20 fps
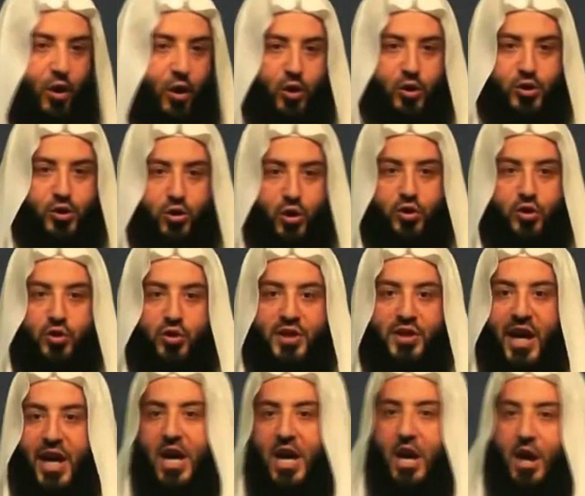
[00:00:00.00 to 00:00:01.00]
So
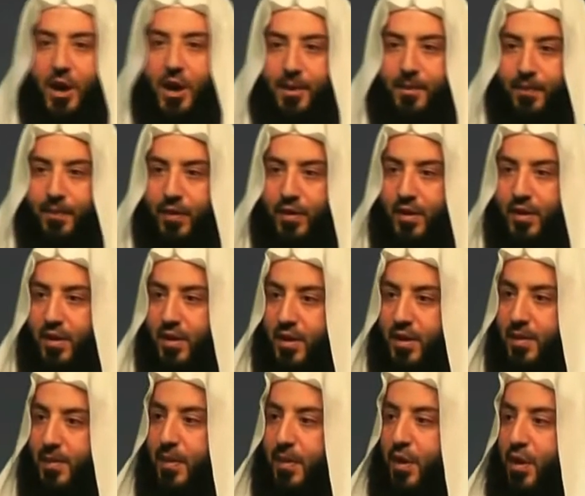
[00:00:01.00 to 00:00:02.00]
today,
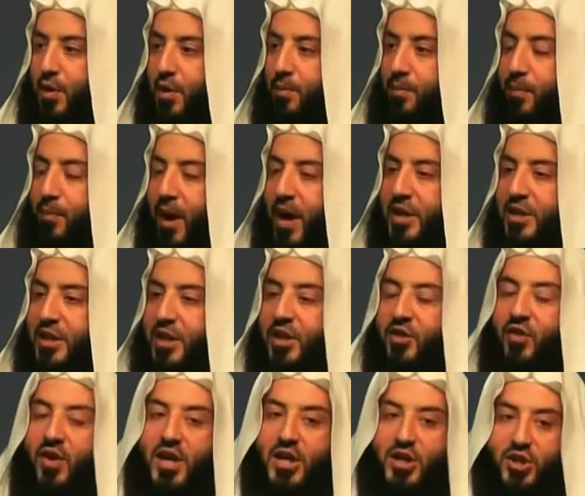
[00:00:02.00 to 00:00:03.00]
by the
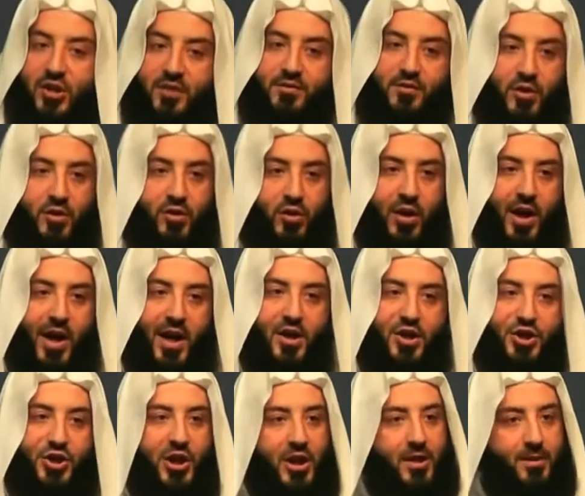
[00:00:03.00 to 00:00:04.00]
grace of the Dhul
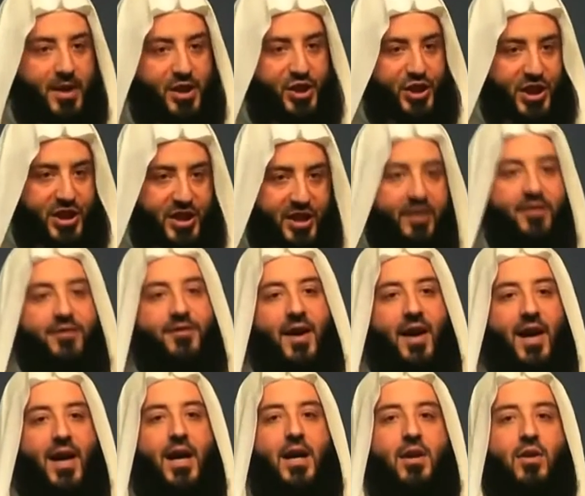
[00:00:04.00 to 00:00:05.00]
Arsh al-Majid and
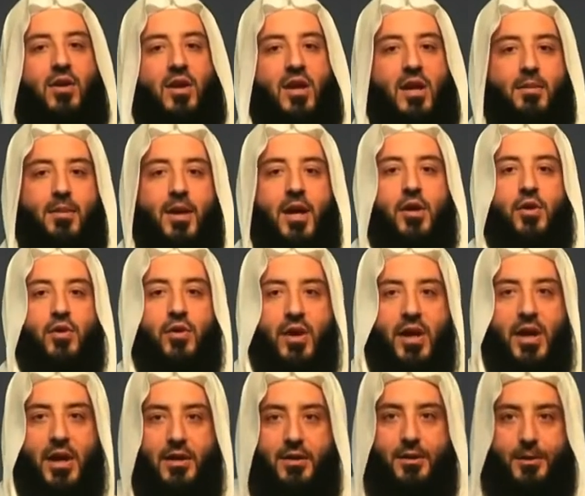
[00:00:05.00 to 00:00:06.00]
Fa'alun lima
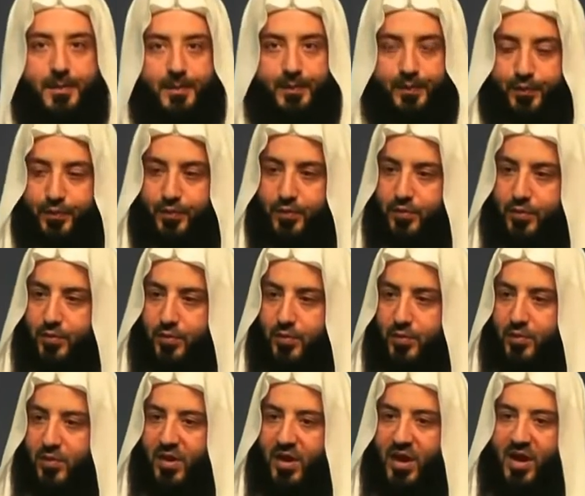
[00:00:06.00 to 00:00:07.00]
yurid,
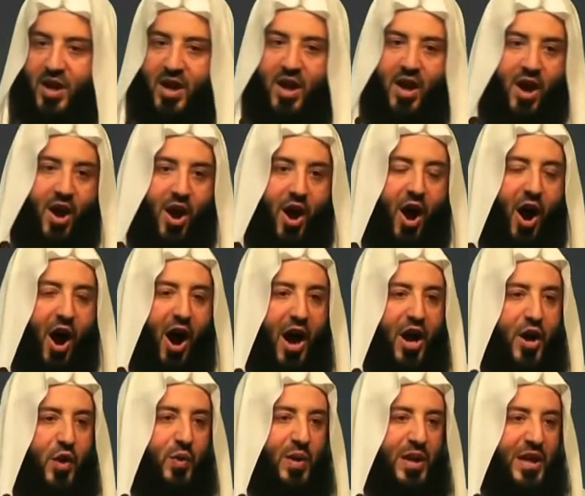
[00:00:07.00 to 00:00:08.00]

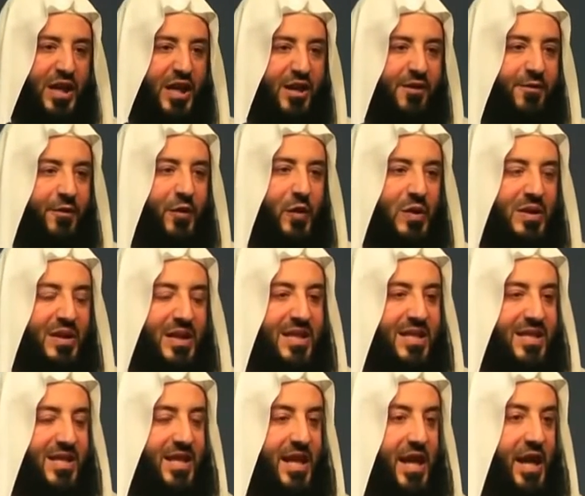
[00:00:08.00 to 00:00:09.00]
I will give you the
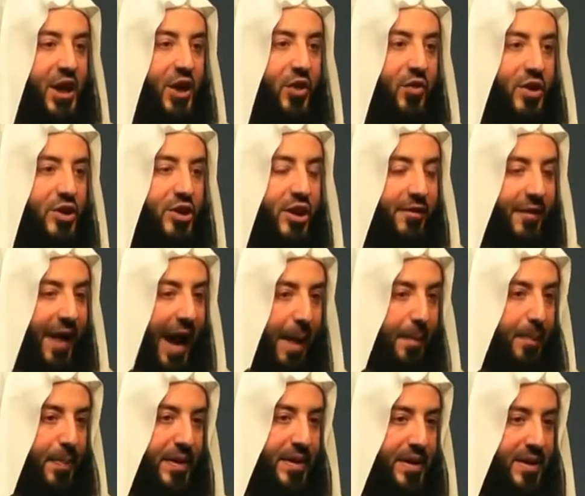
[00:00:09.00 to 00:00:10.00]
secret of
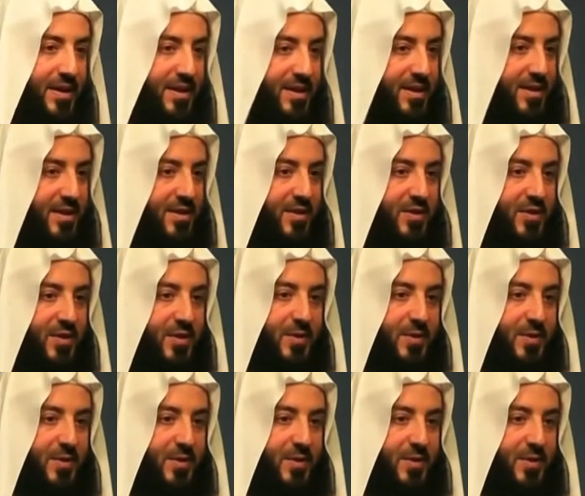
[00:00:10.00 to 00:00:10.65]
happiness.